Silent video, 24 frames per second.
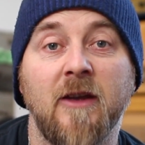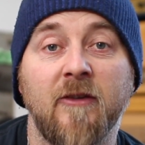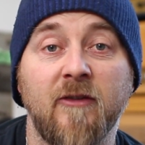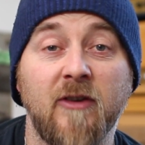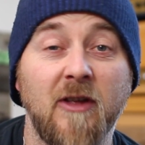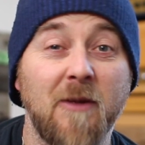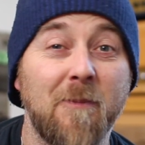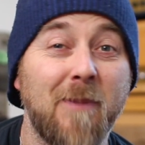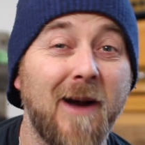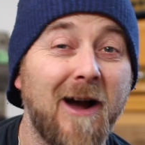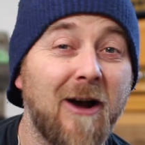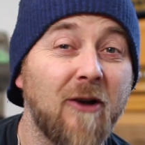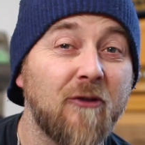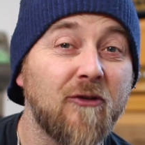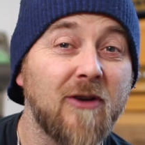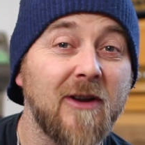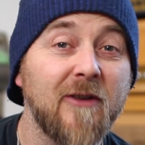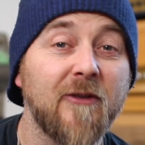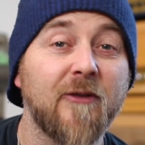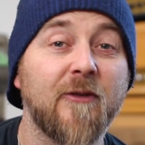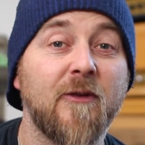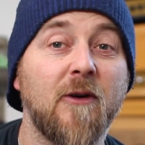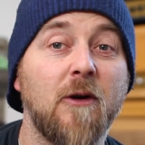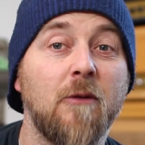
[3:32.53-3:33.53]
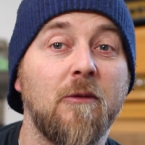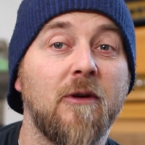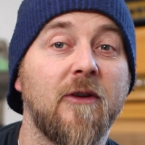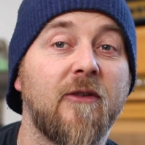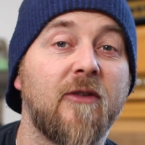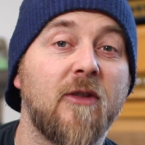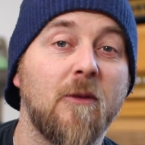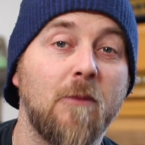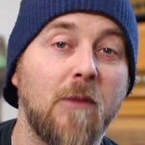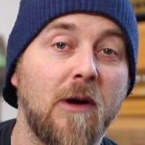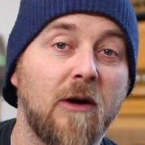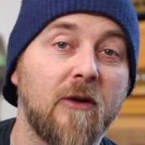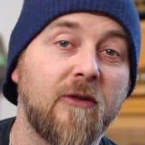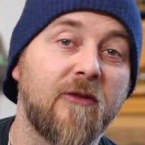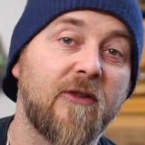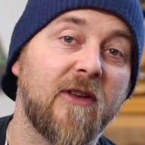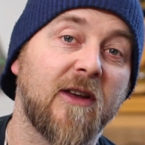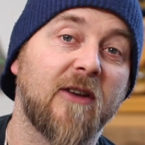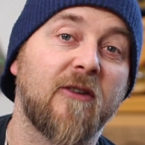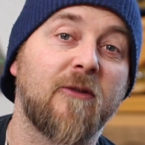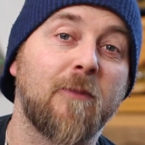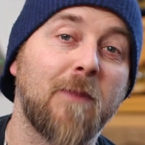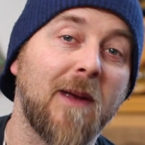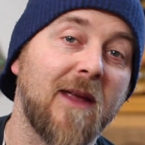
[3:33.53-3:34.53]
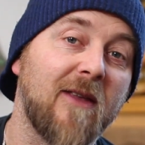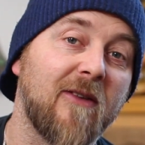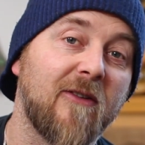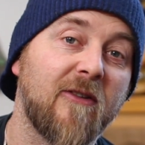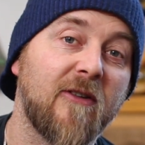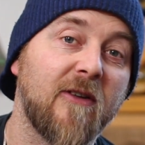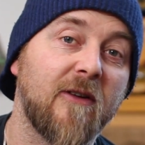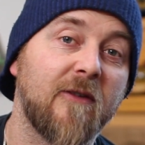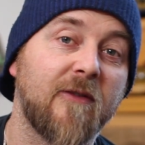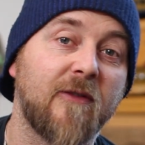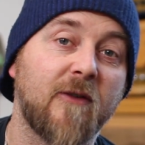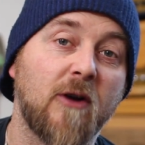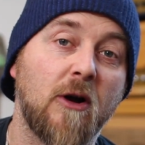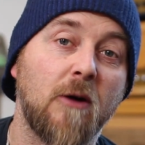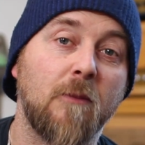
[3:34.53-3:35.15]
So the power transformer is the most expensive